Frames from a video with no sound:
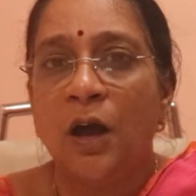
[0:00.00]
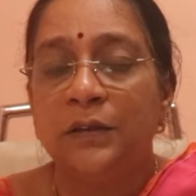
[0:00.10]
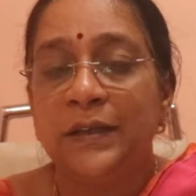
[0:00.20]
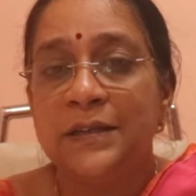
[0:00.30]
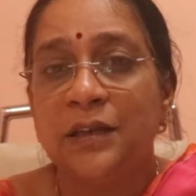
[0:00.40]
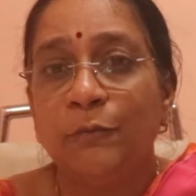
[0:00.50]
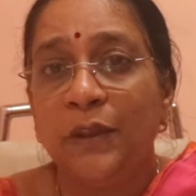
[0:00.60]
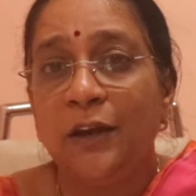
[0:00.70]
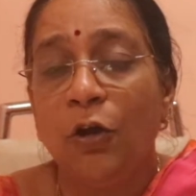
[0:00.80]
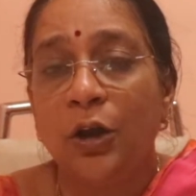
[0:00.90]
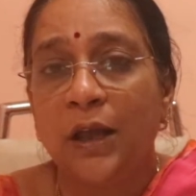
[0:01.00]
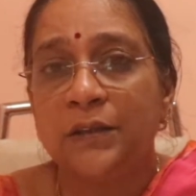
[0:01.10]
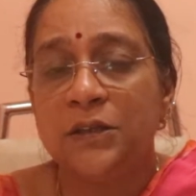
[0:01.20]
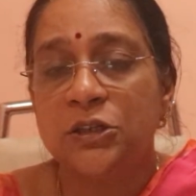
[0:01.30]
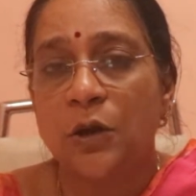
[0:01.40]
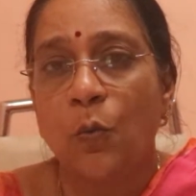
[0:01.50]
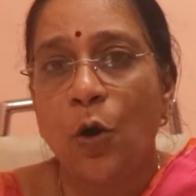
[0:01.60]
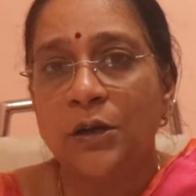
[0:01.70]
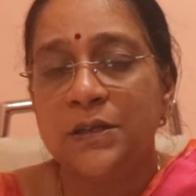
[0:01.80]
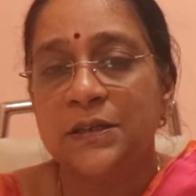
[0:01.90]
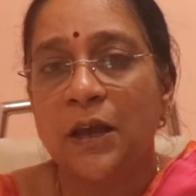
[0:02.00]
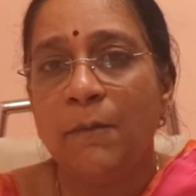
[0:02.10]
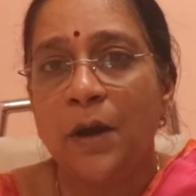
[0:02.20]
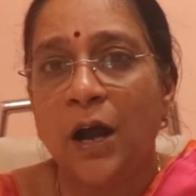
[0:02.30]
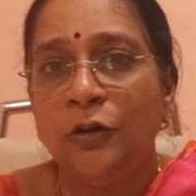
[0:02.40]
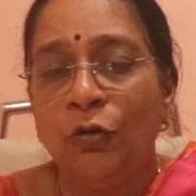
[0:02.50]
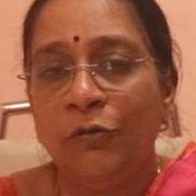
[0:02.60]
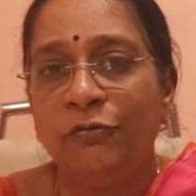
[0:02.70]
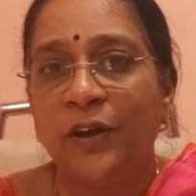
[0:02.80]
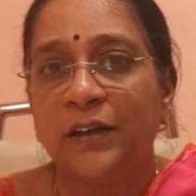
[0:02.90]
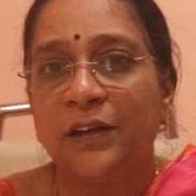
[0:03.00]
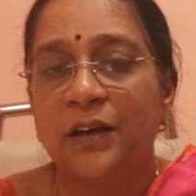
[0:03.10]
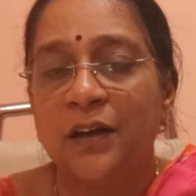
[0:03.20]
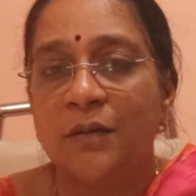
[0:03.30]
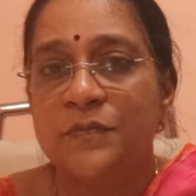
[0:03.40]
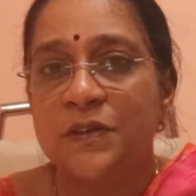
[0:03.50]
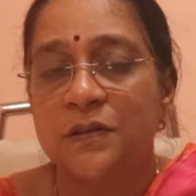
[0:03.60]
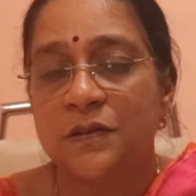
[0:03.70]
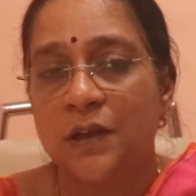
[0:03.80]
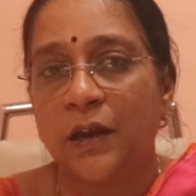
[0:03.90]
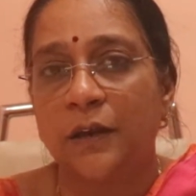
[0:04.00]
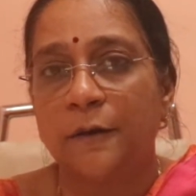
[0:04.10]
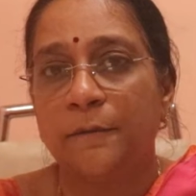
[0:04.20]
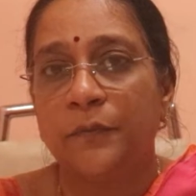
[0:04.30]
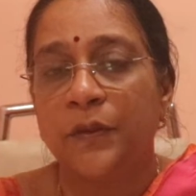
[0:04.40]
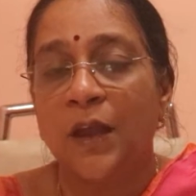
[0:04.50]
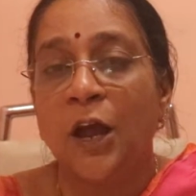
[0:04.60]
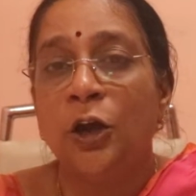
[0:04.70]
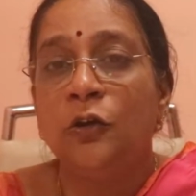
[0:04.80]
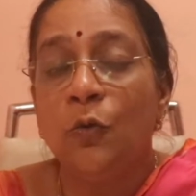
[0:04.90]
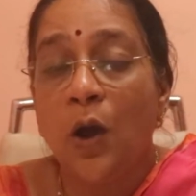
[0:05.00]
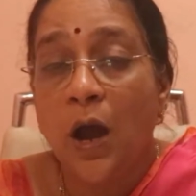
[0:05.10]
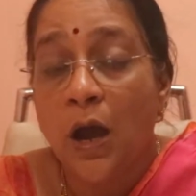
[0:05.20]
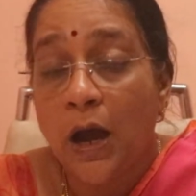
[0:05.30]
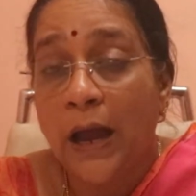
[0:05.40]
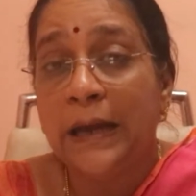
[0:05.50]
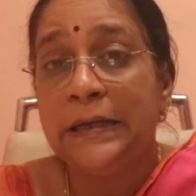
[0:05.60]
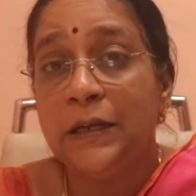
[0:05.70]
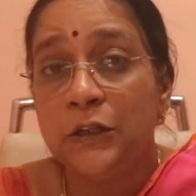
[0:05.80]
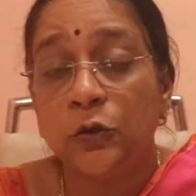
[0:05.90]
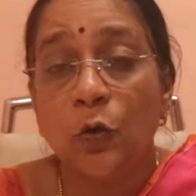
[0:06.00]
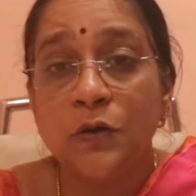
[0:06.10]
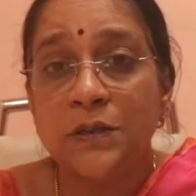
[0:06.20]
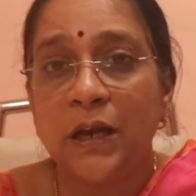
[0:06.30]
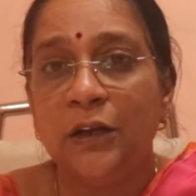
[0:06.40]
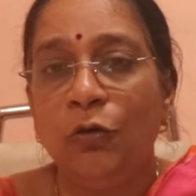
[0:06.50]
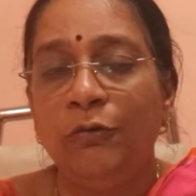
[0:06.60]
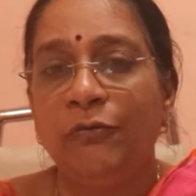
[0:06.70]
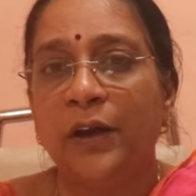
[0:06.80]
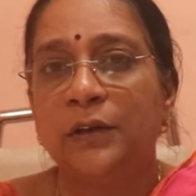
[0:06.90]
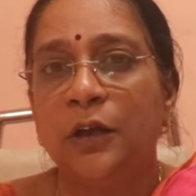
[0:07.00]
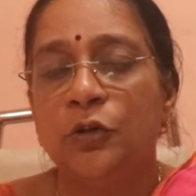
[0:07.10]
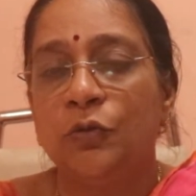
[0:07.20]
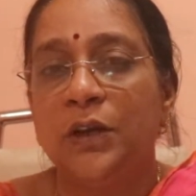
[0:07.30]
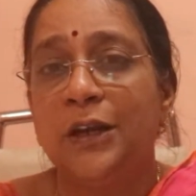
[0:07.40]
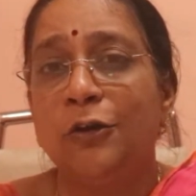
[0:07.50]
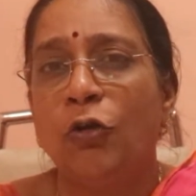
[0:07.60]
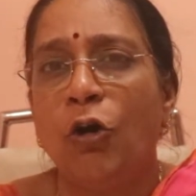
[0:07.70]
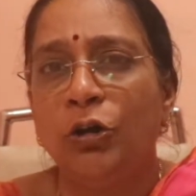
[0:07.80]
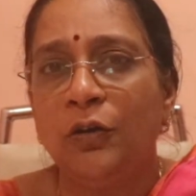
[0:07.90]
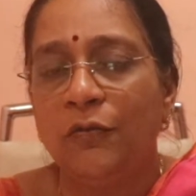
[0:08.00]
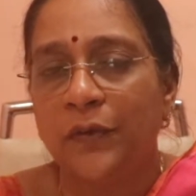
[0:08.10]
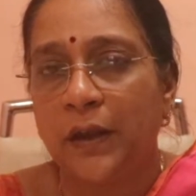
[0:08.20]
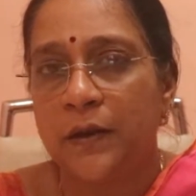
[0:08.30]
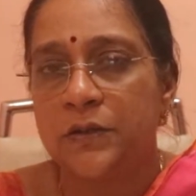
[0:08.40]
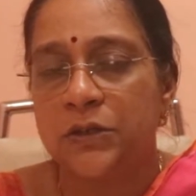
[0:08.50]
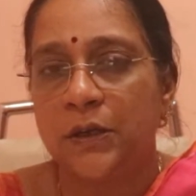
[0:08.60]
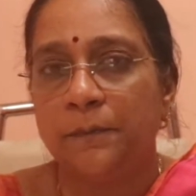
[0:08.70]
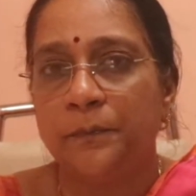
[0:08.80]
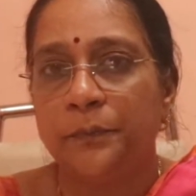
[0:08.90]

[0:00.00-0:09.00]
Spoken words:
There's something called Adhishta. What is some unknown factor comes inside. To handle those unknown factors, you need lot of energy.